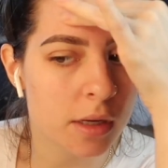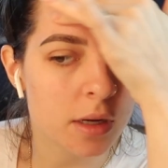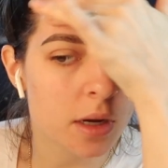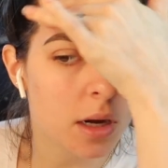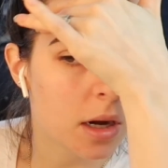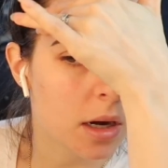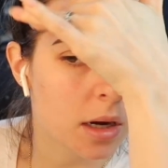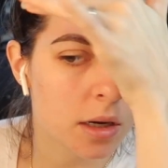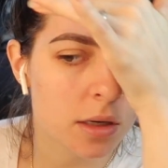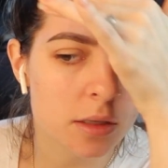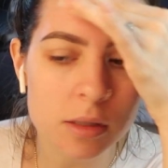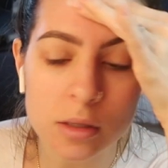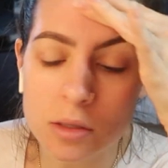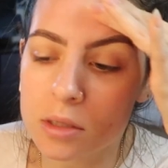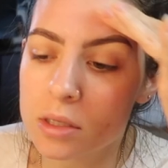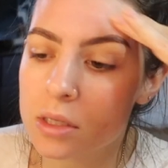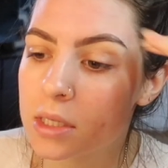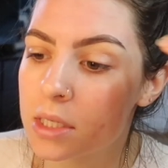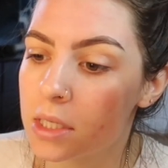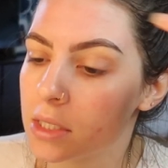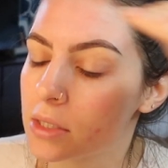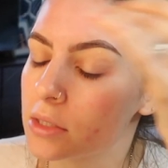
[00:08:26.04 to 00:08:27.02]
a car. So I was
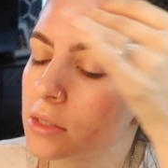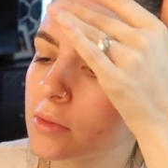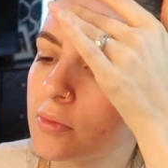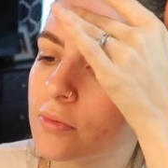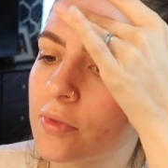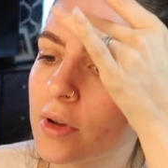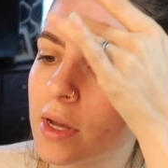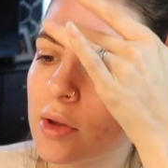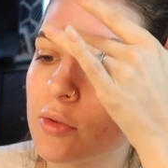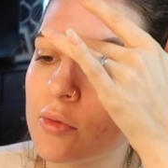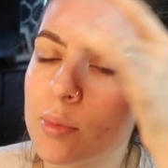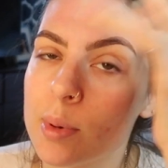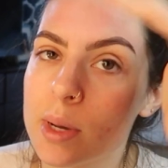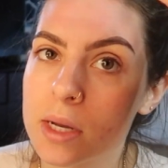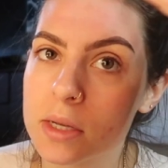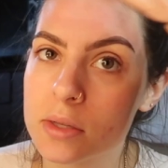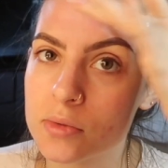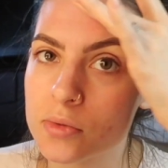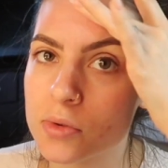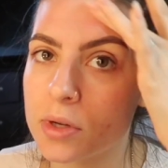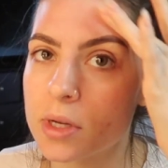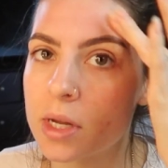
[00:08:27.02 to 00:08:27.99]
like, here's
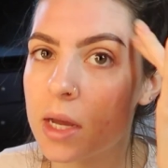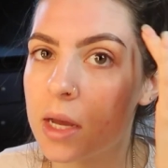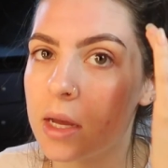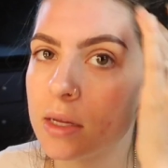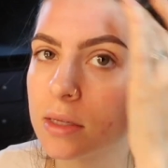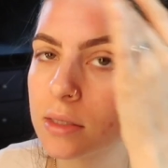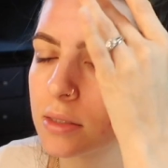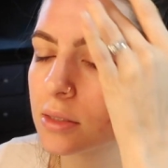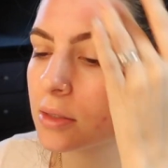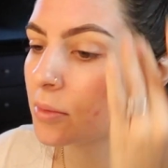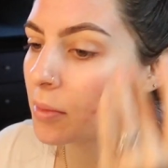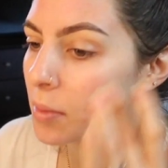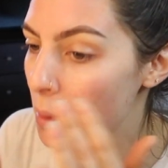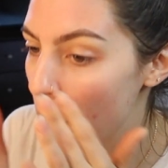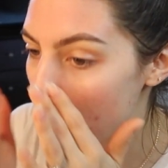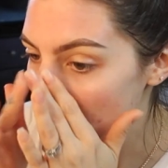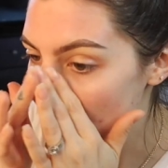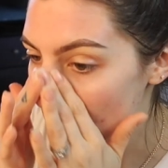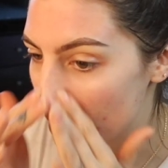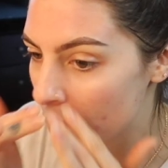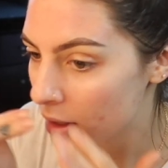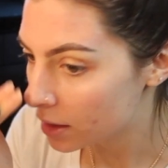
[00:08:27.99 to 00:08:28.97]
$5 for gas.
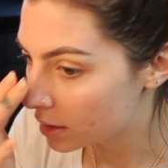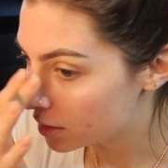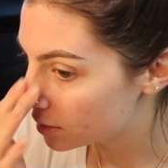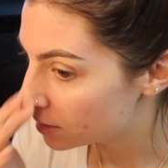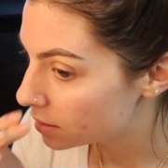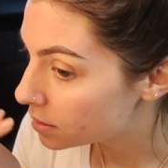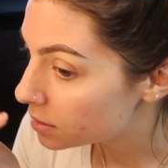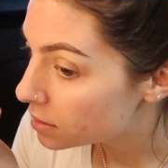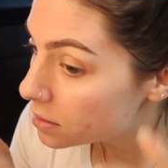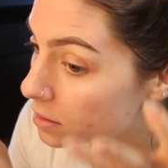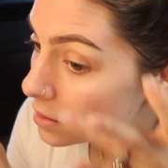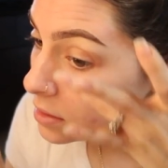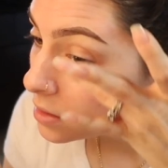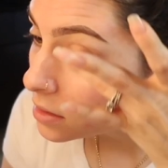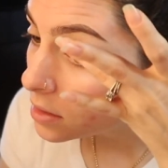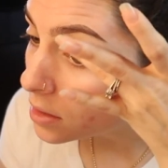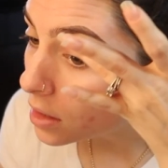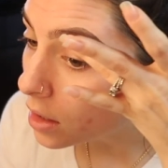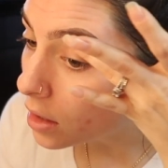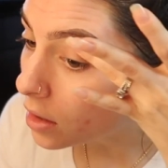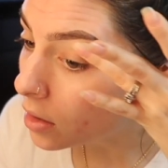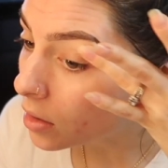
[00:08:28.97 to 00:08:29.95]

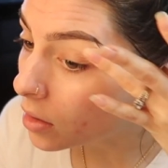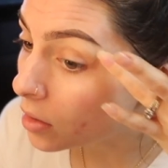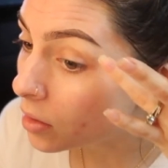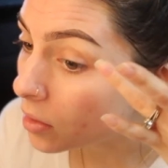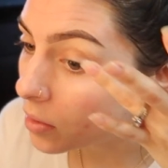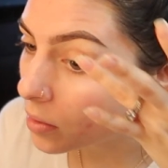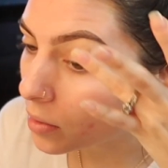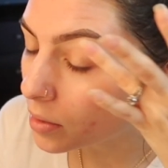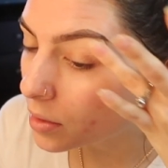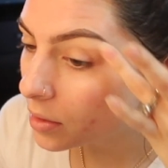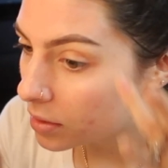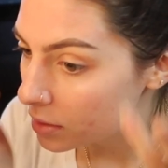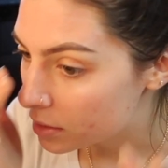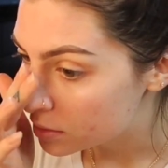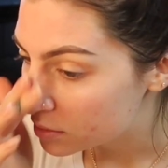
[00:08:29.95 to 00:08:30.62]
So